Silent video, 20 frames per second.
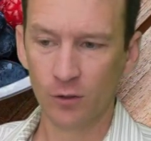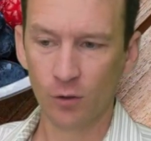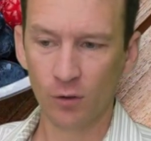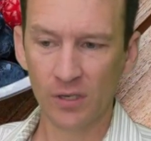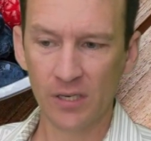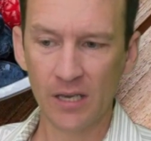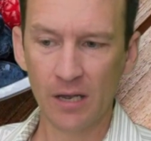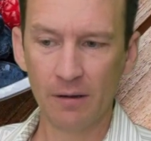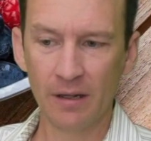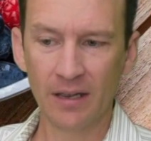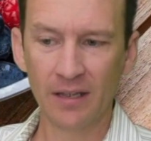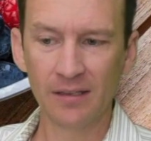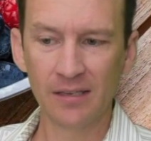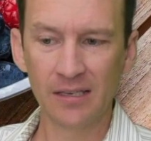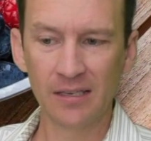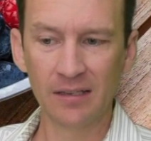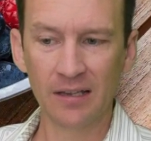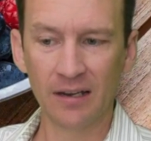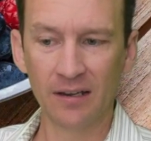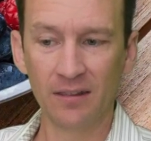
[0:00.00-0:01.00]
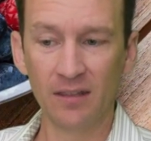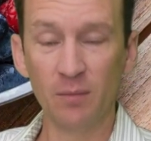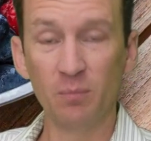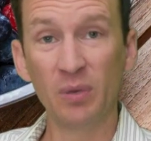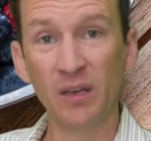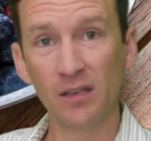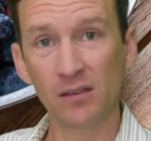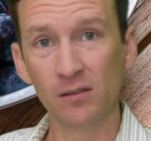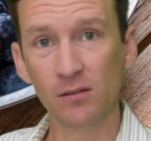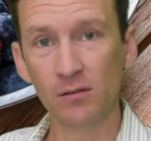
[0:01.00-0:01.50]
notice how I can select the
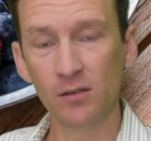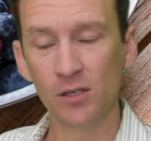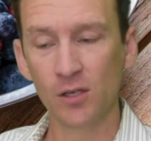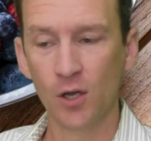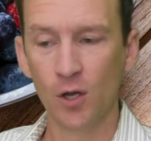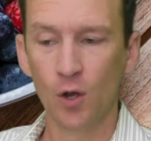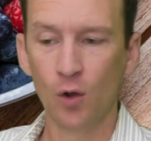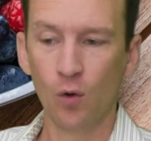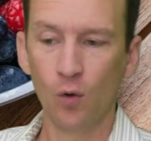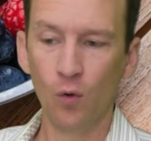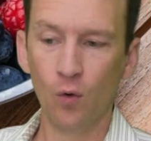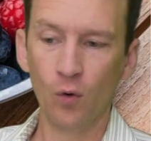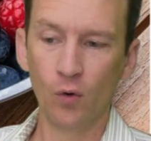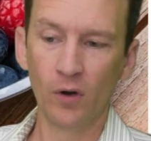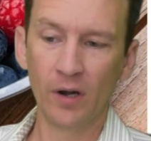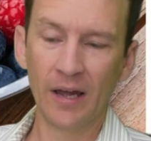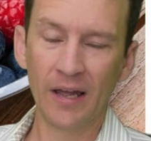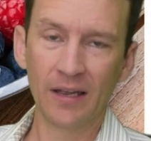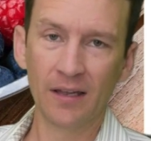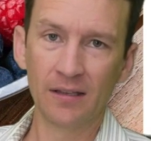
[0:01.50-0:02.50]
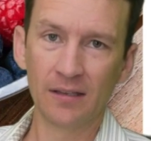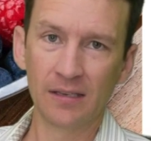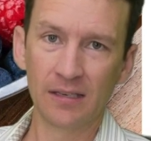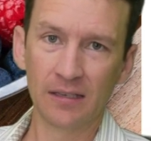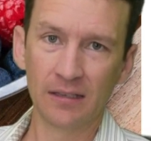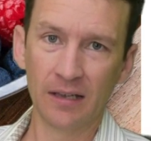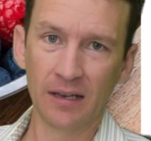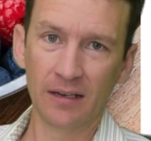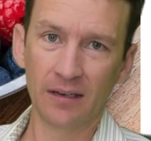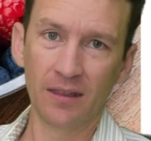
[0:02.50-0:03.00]
pixels or I can
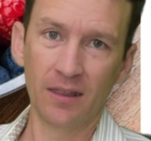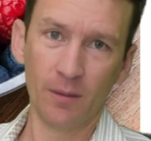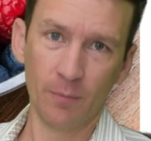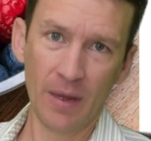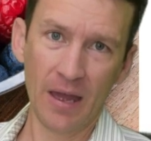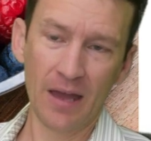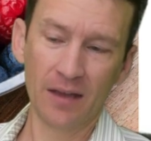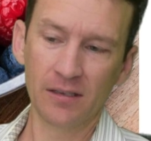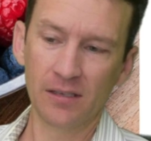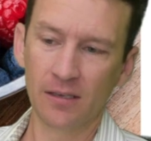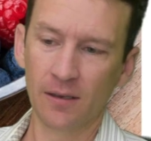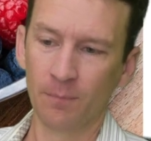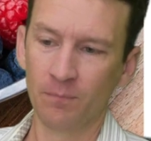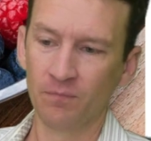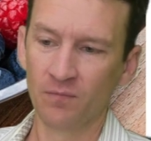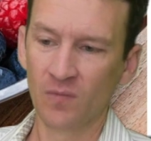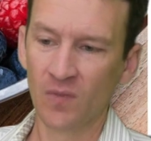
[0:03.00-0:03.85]
select the mask.